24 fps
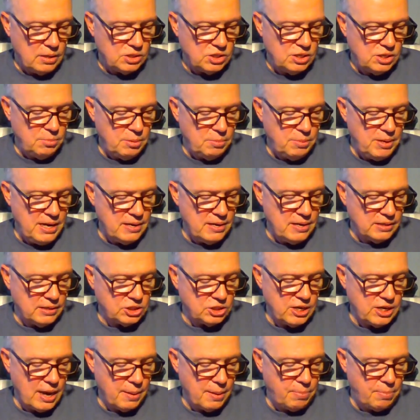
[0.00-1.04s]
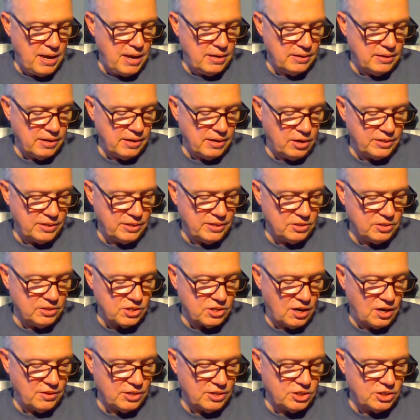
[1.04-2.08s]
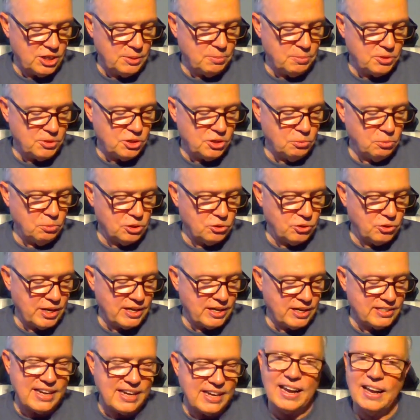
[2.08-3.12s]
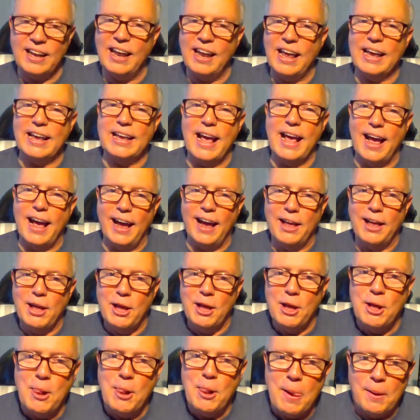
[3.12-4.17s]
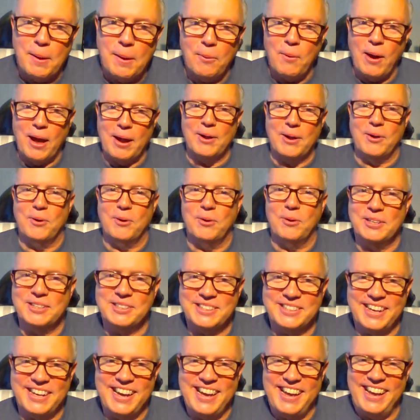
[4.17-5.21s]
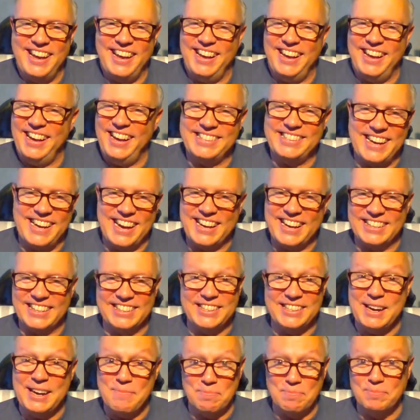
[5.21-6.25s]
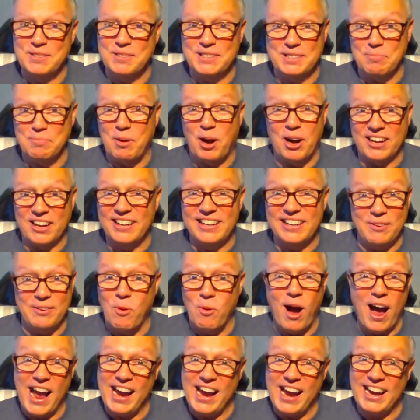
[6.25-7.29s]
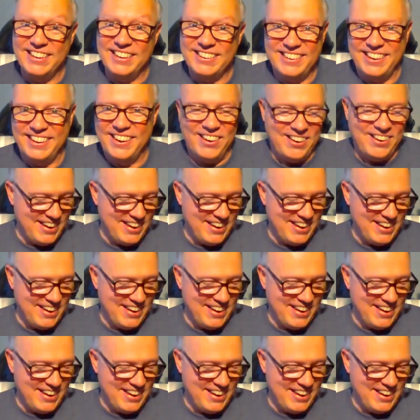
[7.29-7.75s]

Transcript: Steaming Bean, the champagne and the art deals are the cheapest you will drink. It's kind of like, I don't know, it's like a cheap sparkly wine,